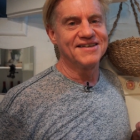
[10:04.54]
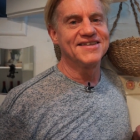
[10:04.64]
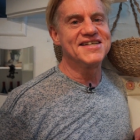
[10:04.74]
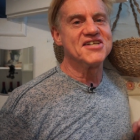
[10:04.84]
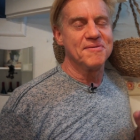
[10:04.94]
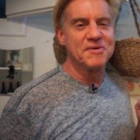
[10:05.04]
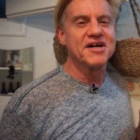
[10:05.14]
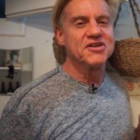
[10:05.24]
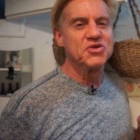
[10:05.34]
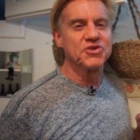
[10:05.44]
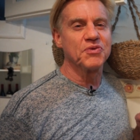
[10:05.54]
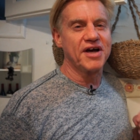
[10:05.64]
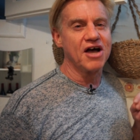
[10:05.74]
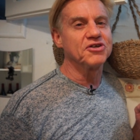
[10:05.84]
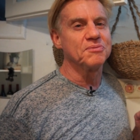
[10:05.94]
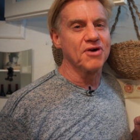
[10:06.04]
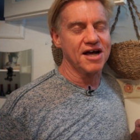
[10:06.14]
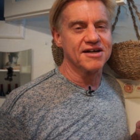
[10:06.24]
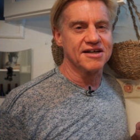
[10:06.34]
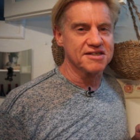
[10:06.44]
This time I'm going to do it the way Alton
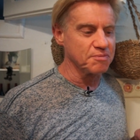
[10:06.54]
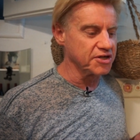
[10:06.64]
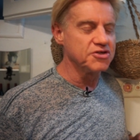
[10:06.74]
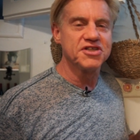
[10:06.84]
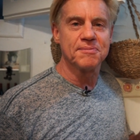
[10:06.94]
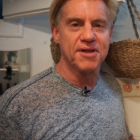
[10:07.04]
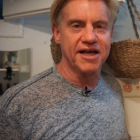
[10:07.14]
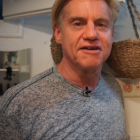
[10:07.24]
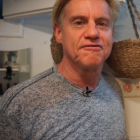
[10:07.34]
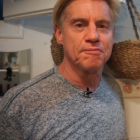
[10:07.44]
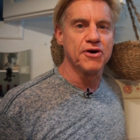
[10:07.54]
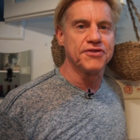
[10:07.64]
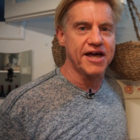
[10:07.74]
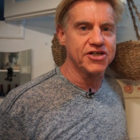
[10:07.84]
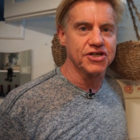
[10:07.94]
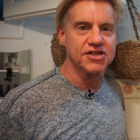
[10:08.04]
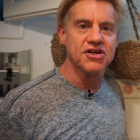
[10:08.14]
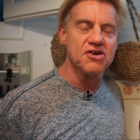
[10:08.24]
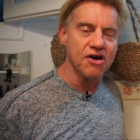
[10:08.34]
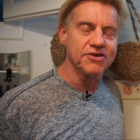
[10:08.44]
Brown does it, by using a plate for both actions
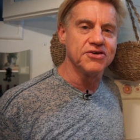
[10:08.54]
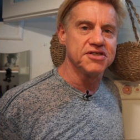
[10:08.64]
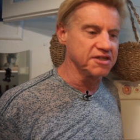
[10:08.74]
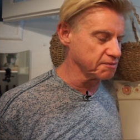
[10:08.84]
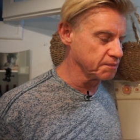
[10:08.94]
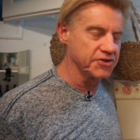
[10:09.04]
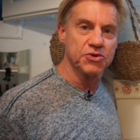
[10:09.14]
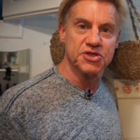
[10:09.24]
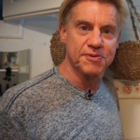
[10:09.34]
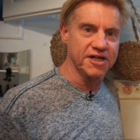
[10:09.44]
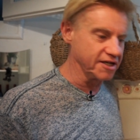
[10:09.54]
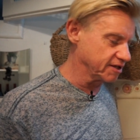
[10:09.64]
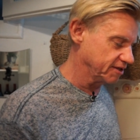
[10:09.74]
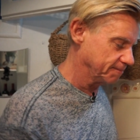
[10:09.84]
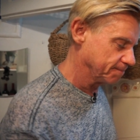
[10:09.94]
and not using the saucepan lid.